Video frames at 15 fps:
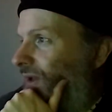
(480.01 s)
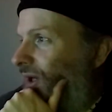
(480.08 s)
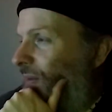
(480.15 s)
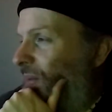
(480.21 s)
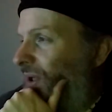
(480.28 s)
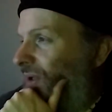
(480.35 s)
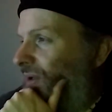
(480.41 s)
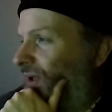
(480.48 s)

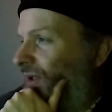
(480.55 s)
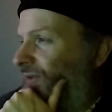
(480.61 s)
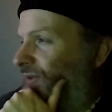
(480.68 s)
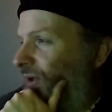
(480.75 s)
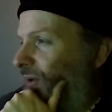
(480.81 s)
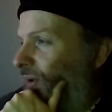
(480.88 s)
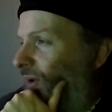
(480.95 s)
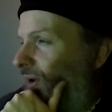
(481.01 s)
appeared on
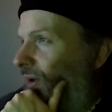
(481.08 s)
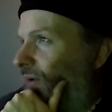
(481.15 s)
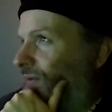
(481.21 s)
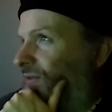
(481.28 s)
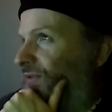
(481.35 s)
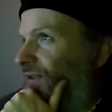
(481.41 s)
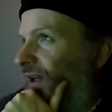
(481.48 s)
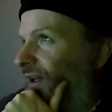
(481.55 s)
Daryl Hall's
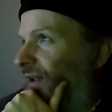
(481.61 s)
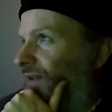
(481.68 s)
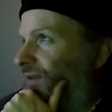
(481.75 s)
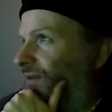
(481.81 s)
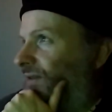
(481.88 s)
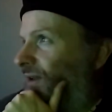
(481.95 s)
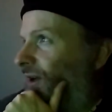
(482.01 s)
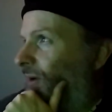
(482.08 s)
second
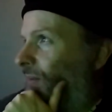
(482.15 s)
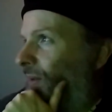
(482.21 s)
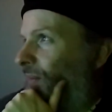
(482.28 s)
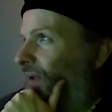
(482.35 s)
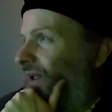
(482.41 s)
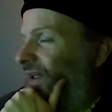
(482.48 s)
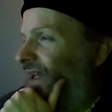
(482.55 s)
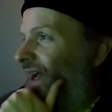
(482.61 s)
album.
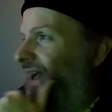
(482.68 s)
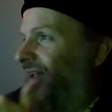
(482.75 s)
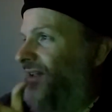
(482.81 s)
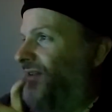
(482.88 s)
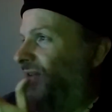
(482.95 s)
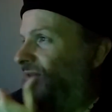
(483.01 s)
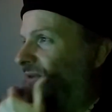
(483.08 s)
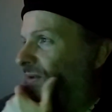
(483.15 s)
But yeah, I
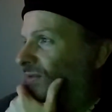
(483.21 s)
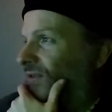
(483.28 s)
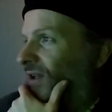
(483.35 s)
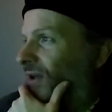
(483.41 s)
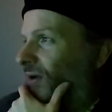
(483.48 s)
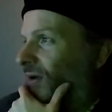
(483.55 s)
didn't associate